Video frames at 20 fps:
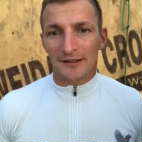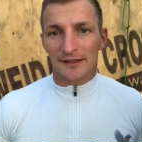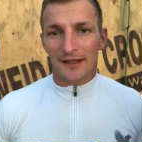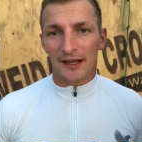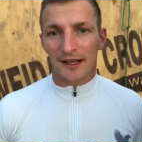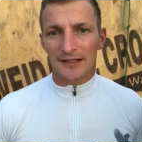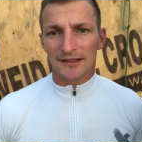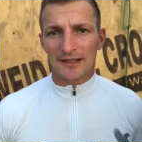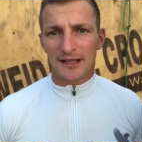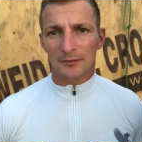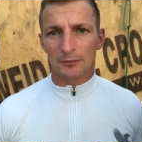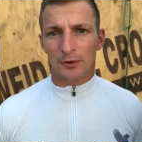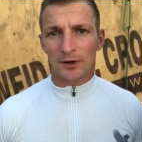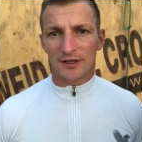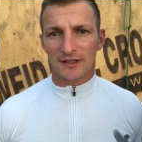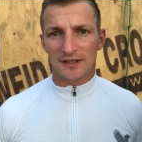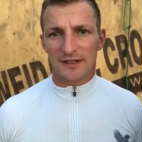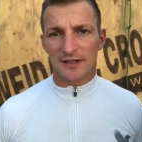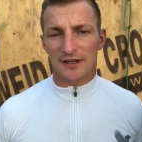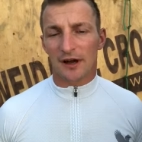The last time
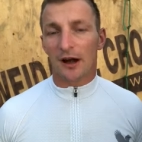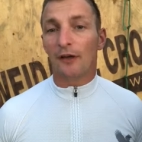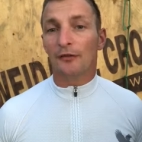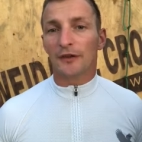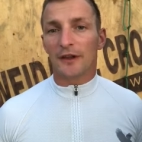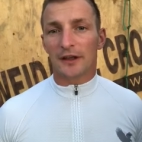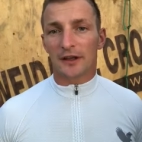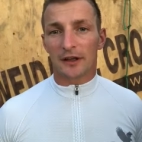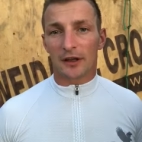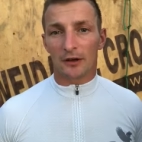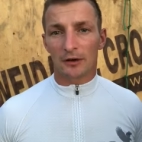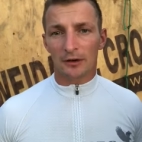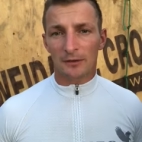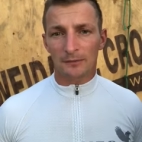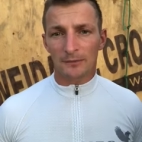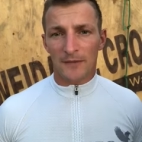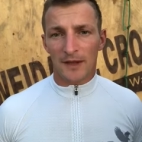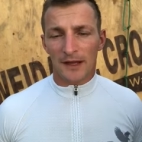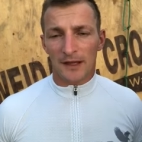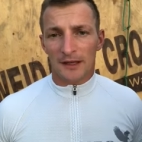was a uh, half year ago.
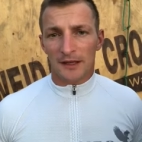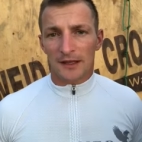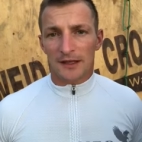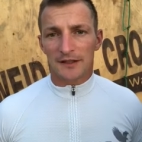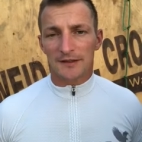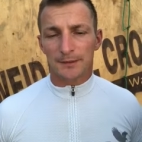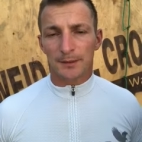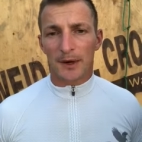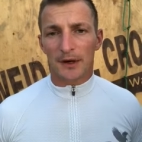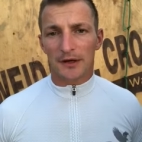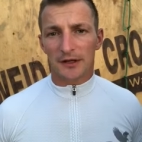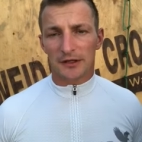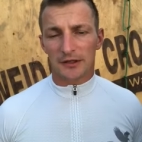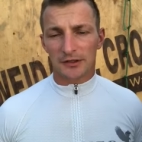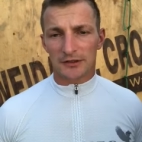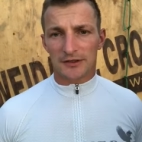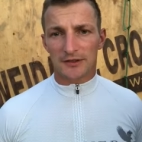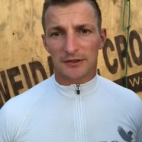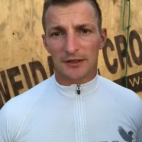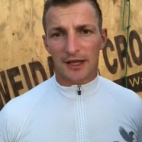It's very
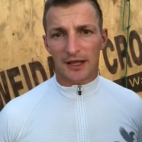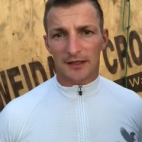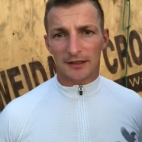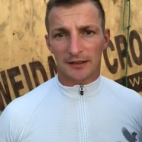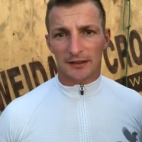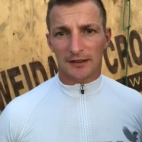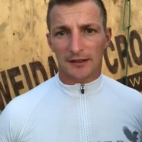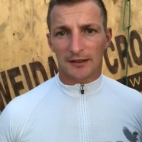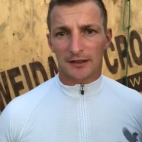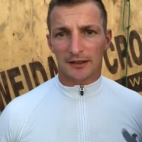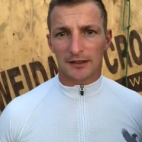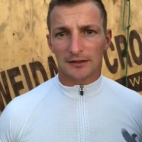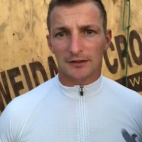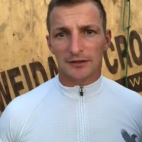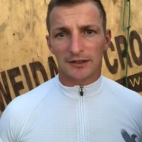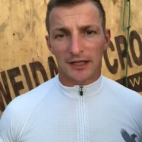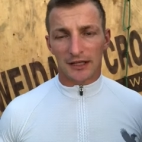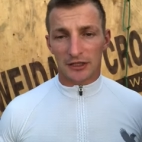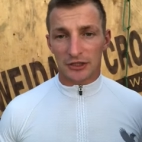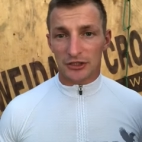good to get uh,
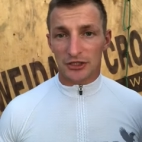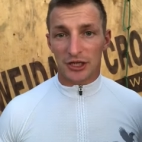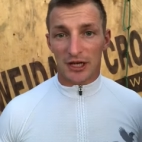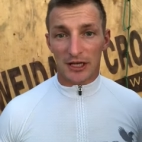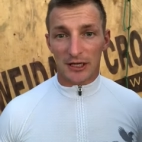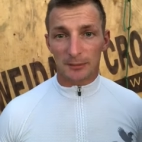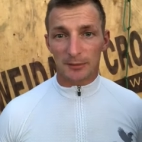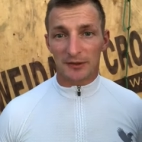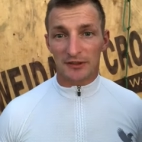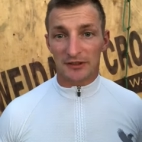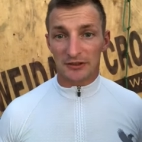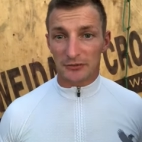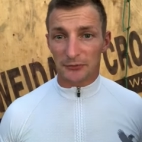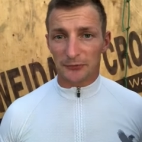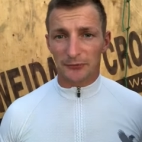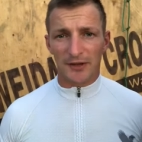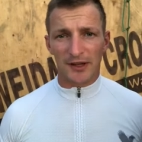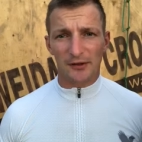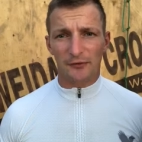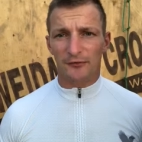to get in shape and to
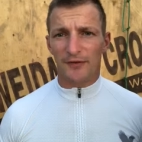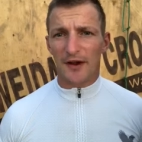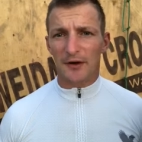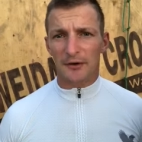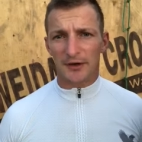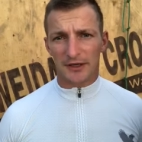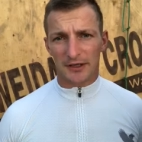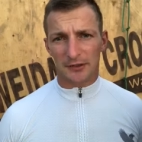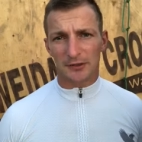feel very